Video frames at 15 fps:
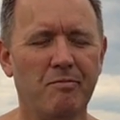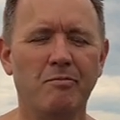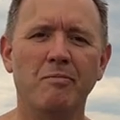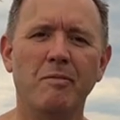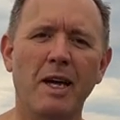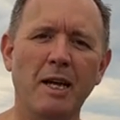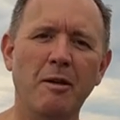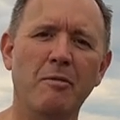
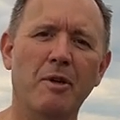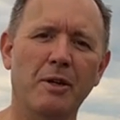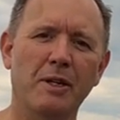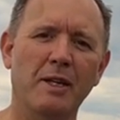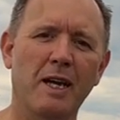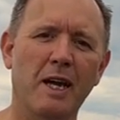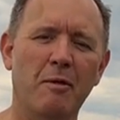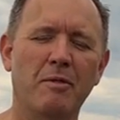many
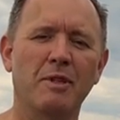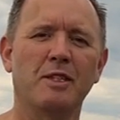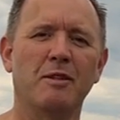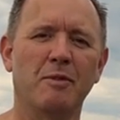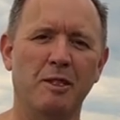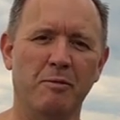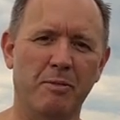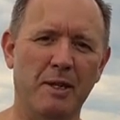modern cameras are
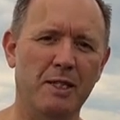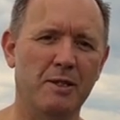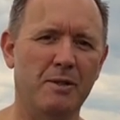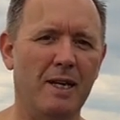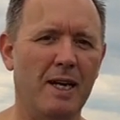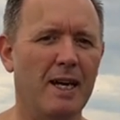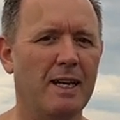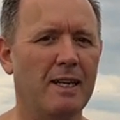much
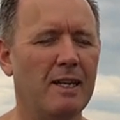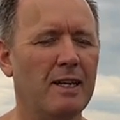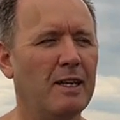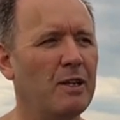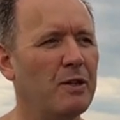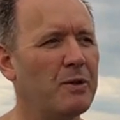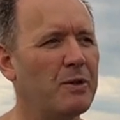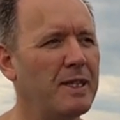better at
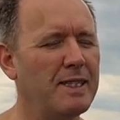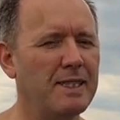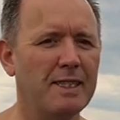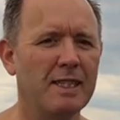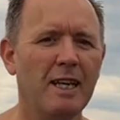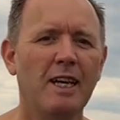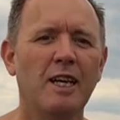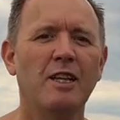handling
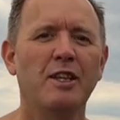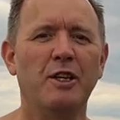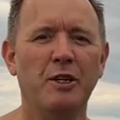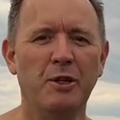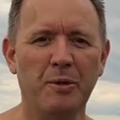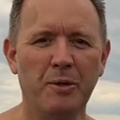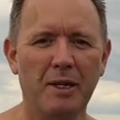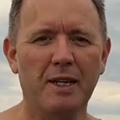noise. The
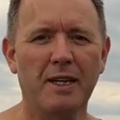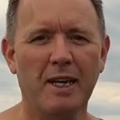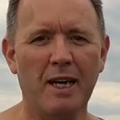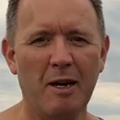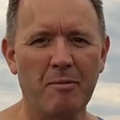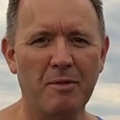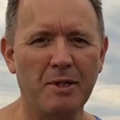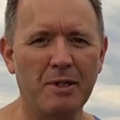newer
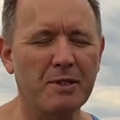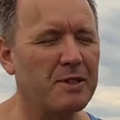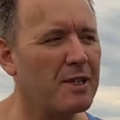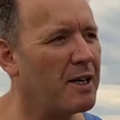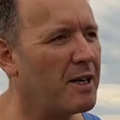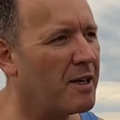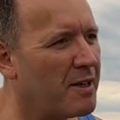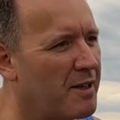cameras
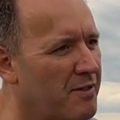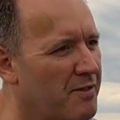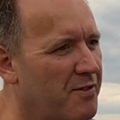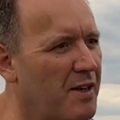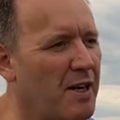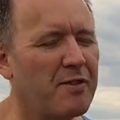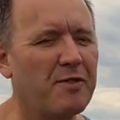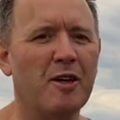are
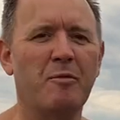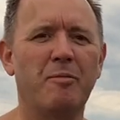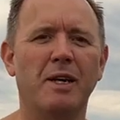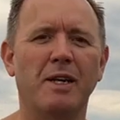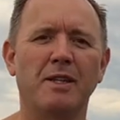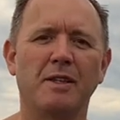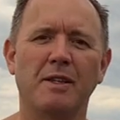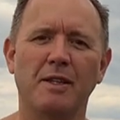far, far
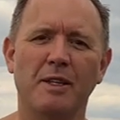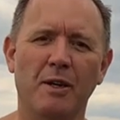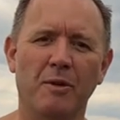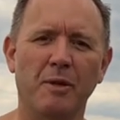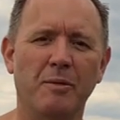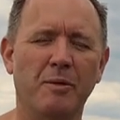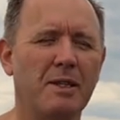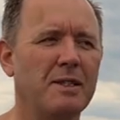better than the
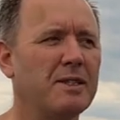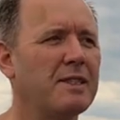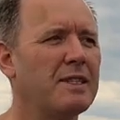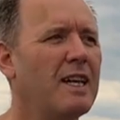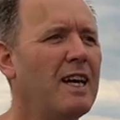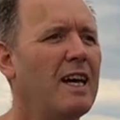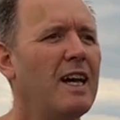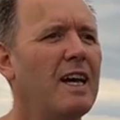older ones.
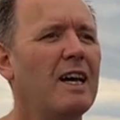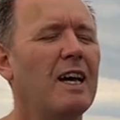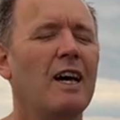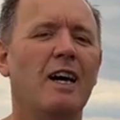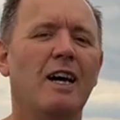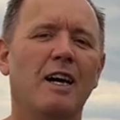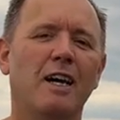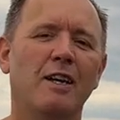
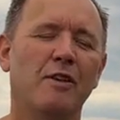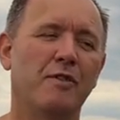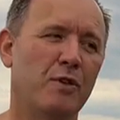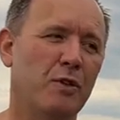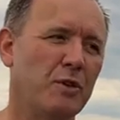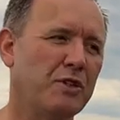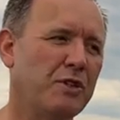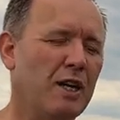And of
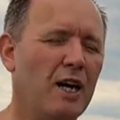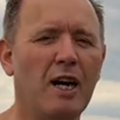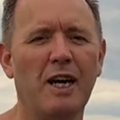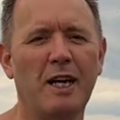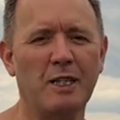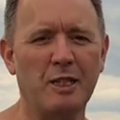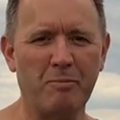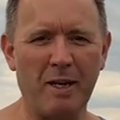course, the
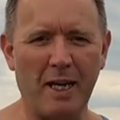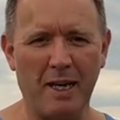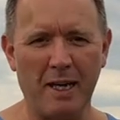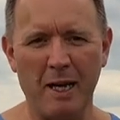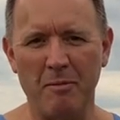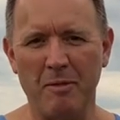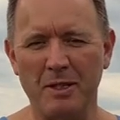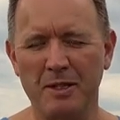higher spec
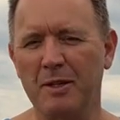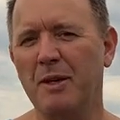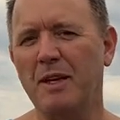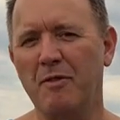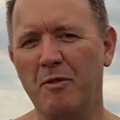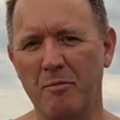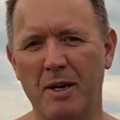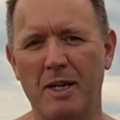cameras are
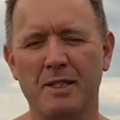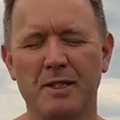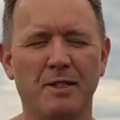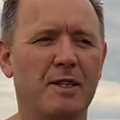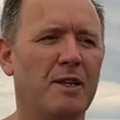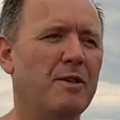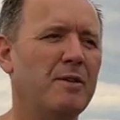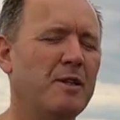even better.
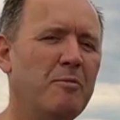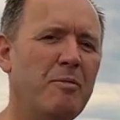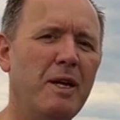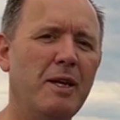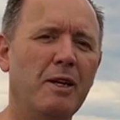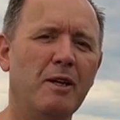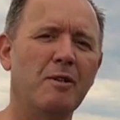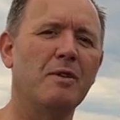So
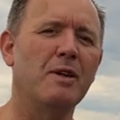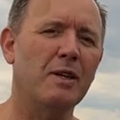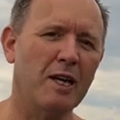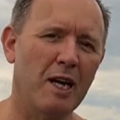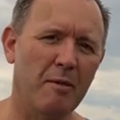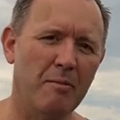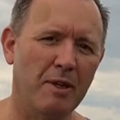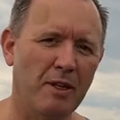depending on what
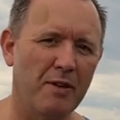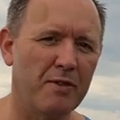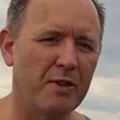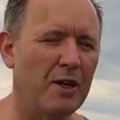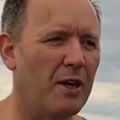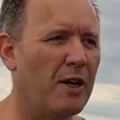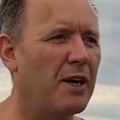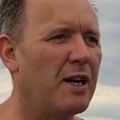camera you've
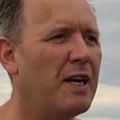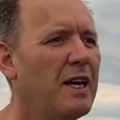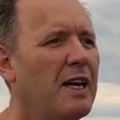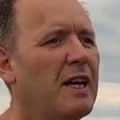got,